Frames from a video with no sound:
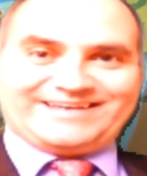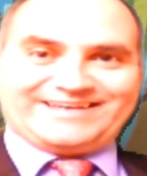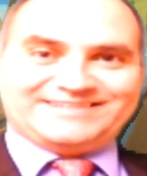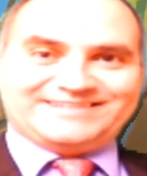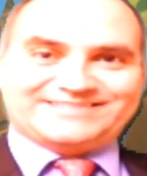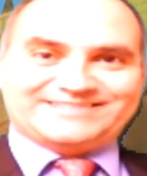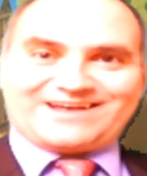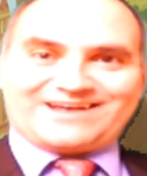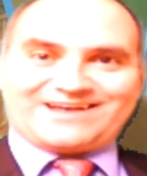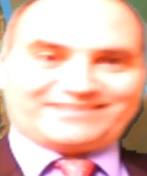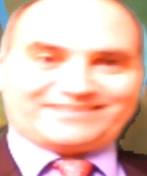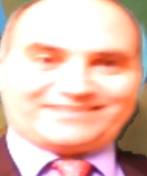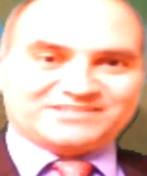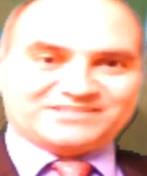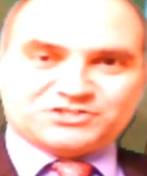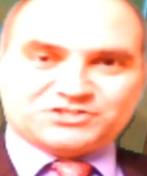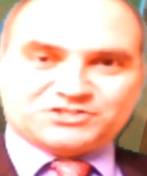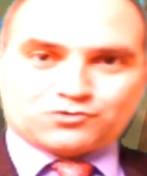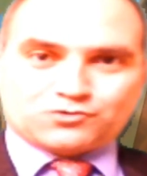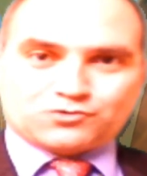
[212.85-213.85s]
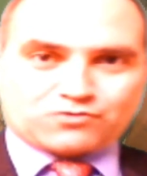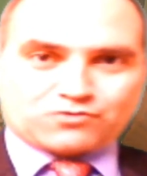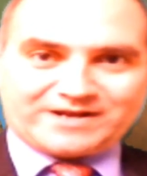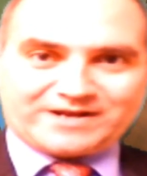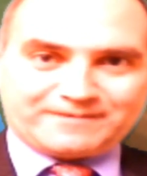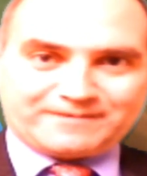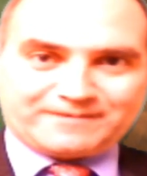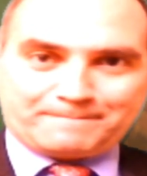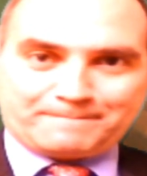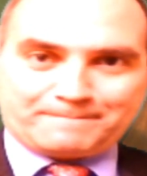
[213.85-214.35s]
he's got this
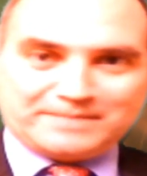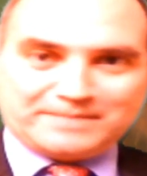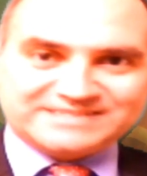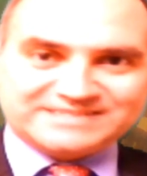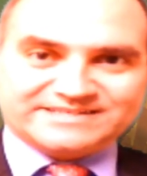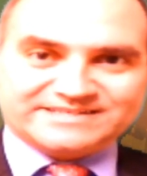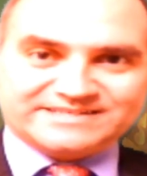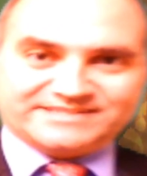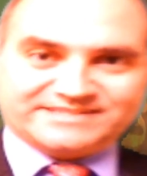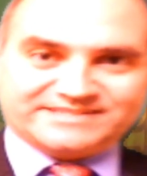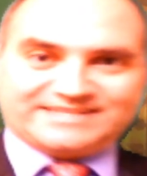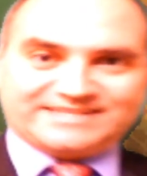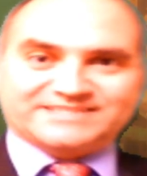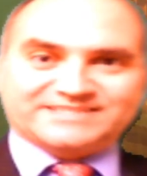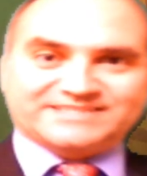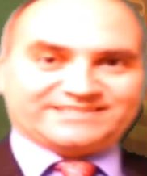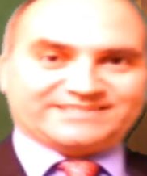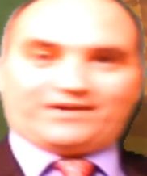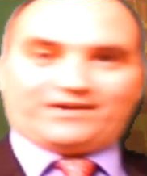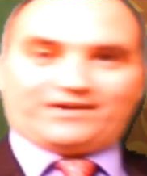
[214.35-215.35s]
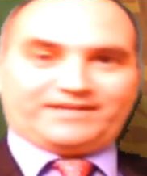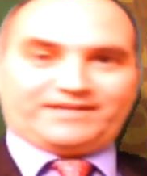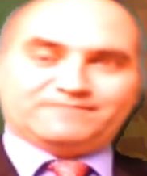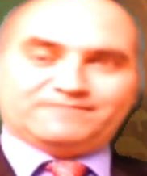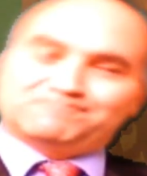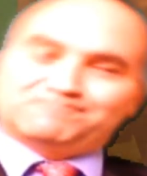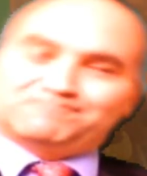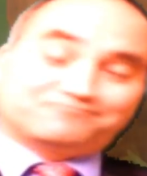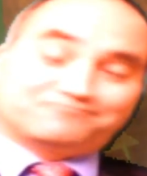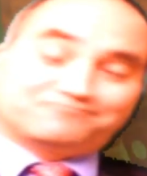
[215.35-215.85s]
great business
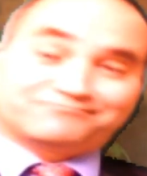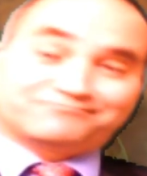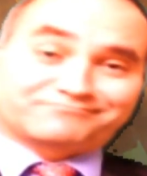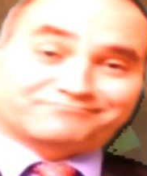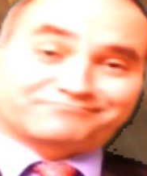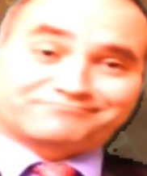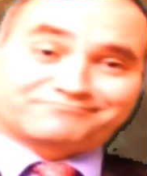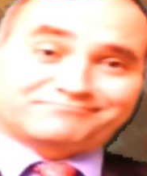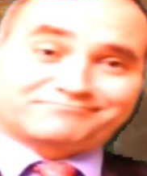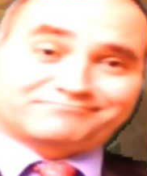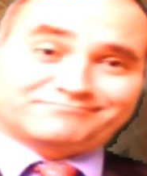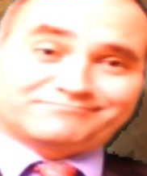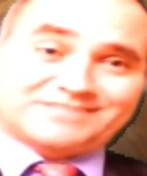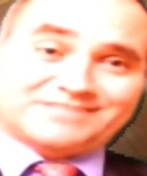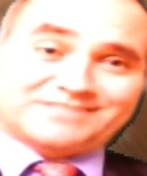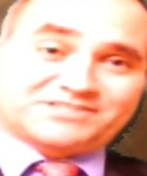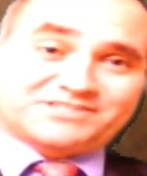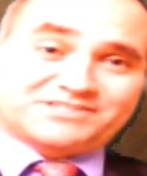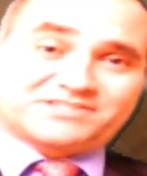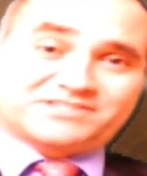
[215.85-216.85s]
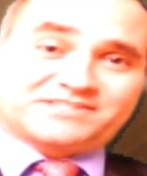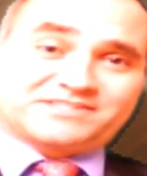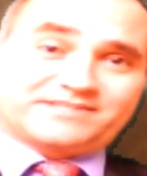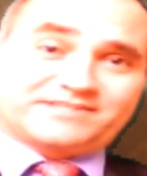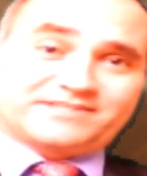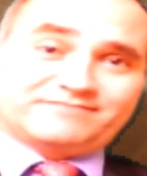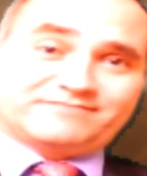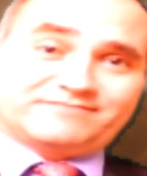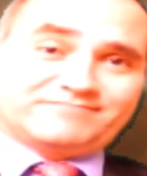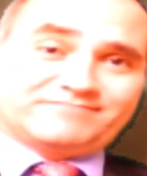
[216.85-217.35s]
insight, it just
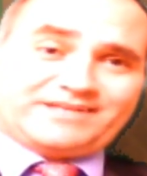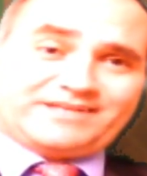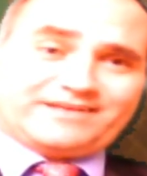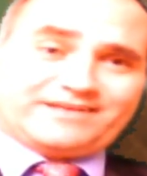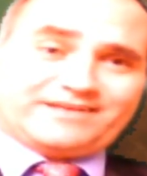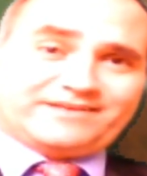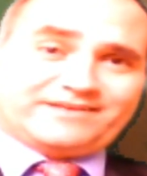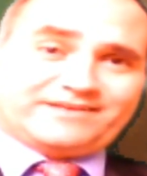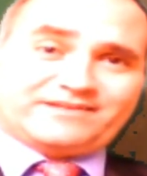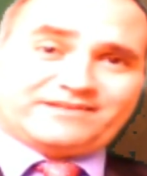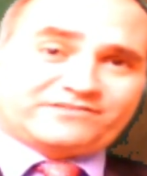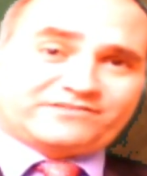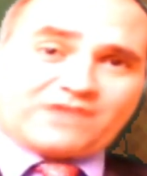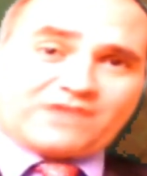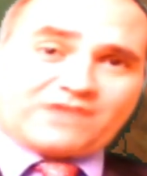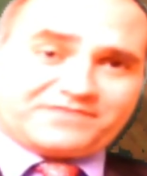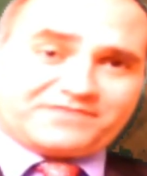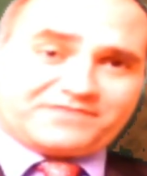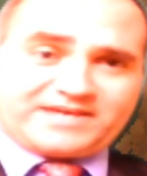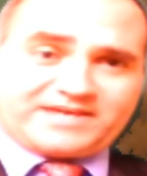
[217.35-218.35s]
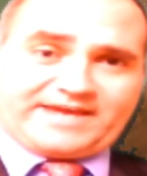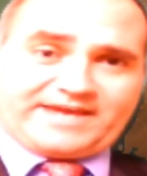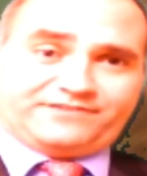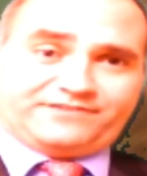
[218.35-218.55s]
isn't, it's not the